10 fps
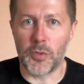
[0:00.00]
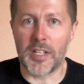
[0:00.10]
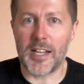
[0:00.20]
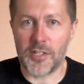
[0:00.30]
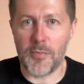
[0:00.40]
The
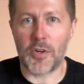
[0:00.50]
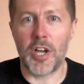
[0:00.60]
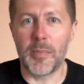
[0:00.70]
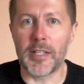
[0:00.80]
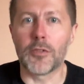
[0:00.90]
customer
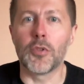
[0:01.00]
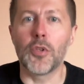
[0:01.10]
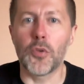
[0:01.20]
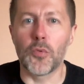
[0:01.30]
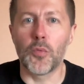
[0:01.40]
coming to
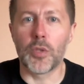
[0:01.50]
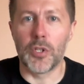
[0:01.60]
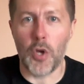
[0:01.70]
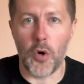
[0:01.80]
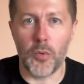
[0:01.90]
you would
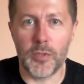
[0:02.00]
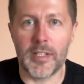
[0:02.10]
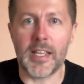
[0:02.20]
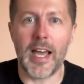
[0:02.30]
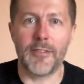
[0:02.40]
know that
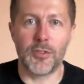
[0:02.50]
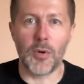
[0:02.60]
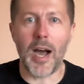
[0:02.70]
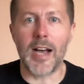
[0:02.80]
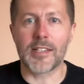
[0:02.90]
they have to
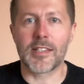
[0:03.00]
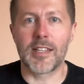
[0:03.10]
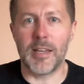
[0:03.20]
ask